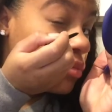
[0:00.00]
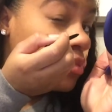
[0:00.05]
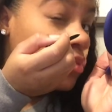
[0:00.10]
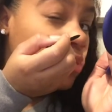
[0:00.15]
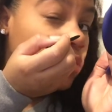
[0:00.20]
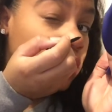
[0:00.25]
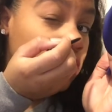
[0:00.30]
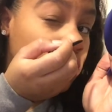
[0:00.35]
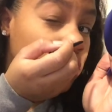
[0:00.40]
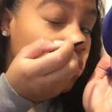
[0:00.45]

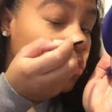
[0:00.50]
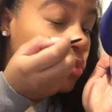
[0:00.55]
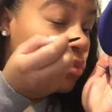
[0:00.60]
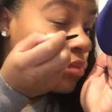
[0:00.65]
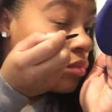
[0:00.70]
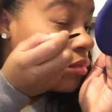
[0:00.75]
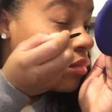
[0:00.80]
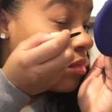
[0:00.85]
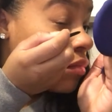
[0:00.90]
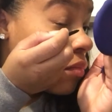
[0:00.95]

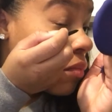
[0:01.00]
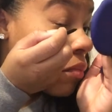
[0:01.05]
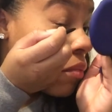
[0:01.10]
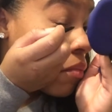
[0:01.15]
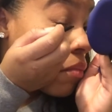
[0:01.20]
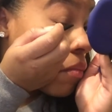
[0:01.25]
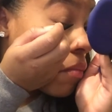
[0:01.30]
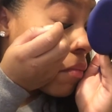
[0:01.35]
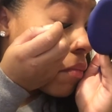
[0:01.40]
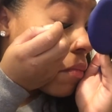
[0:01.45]

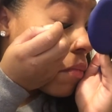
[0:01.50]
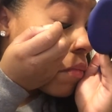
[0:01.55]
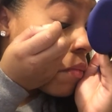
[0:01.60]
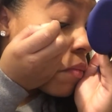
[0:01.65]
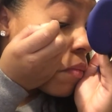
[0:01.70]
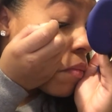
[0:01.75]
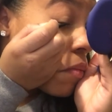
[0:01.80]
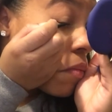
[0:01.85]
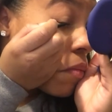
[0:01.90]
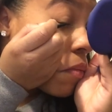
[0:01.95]

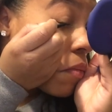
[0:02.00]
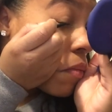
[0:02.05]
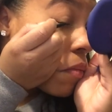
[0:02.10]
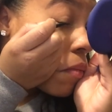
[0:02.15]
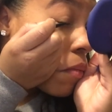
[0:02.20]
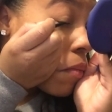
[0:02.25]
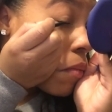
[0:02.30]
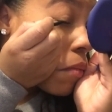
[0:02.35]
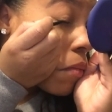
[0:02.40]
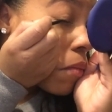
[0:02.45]

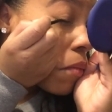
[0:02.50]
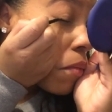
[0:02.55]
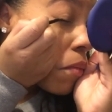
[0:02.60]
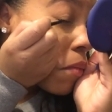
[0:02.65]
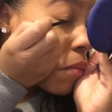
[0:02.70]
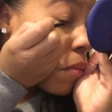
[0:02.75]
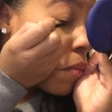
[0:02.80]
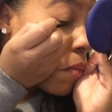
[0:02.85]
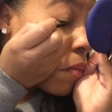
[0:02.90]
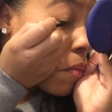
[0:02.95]

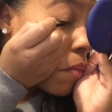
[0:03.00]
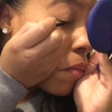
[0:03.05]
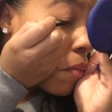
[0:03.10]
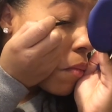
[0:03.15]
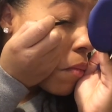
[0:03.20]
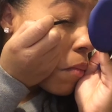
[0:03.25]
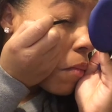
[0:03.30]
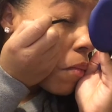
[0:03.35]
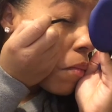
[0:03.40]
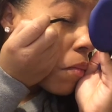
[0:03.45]

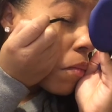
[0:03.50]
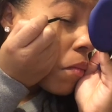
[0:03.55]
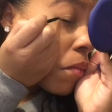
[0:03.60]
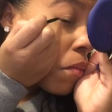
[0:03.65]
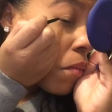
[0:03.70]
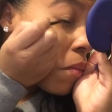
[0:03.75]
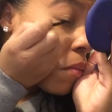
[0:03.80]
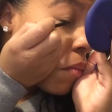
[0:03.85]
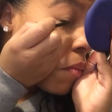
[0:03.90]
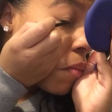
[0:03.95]

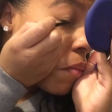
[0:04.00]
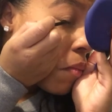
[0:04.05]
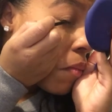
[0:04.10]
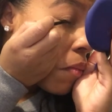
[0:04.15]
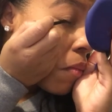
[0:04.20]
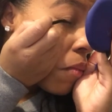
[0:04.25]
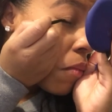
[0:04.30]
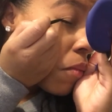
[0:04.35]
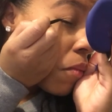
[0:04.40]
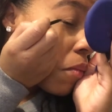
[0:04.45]

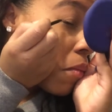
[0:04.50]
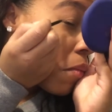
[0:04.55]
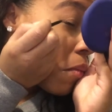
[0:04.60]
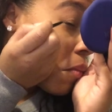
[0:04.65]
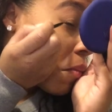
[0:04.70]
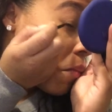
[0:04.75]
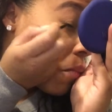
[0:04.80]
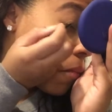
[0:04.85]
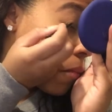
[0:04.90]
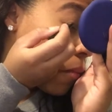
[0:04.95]

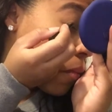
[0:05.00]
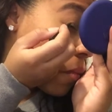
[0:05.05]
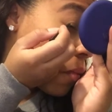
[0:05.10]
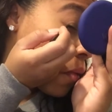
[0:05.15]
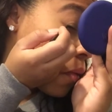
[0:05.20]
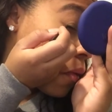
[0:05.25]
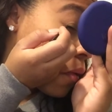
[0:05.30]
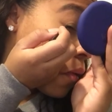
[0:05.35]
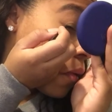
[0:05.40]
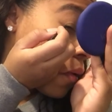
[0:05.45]

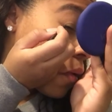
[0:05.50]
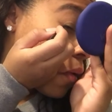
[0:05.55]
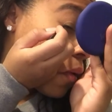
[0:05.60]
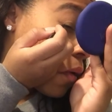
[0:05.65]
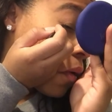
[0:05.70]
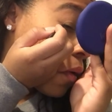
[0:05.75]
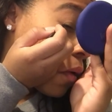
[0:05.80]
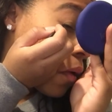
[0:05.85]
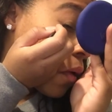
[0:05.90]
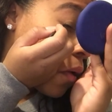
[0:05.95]

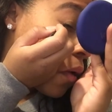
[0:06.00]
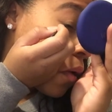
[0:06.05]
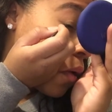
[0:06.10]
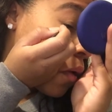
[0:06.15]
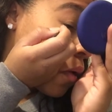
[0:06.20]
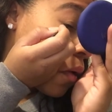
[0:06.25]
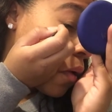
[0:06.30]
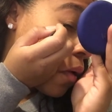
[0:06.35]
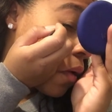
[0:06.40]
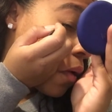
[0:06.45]

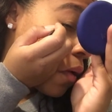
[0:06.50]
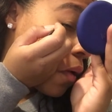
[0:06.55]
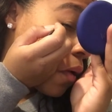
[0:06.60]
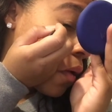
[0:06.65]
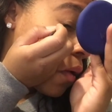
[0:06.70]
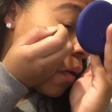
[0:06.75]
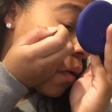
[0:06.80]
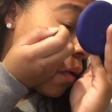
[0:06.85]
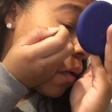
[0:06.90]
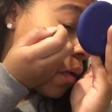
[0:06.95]

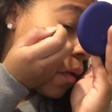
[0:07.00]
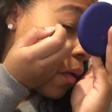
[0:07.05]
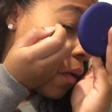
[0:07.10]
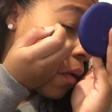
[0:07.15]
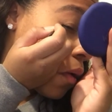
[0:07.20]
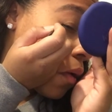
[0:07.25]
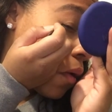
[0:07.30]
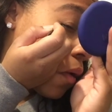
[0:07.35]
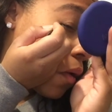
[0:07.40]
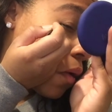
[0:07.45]

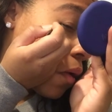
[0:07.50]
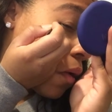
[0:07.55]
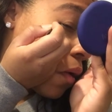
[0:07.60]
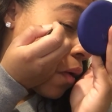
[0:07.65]
[no speech]